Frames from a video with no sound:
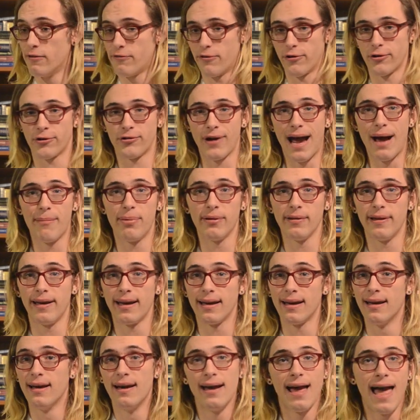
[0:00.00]
for
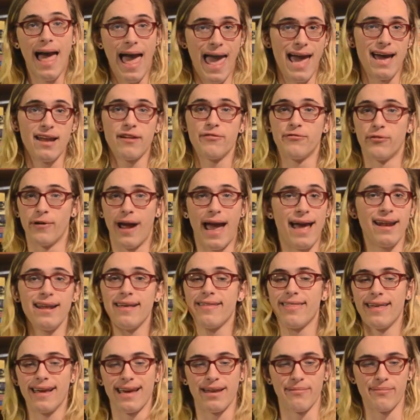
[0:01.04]
grappling, and for
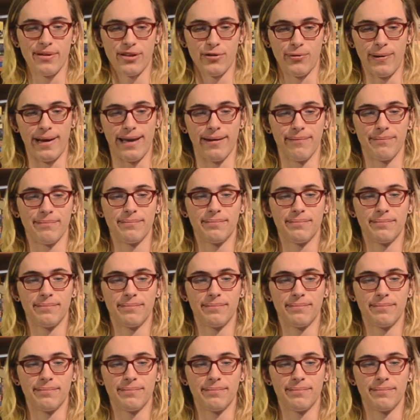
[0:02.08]
anything in between.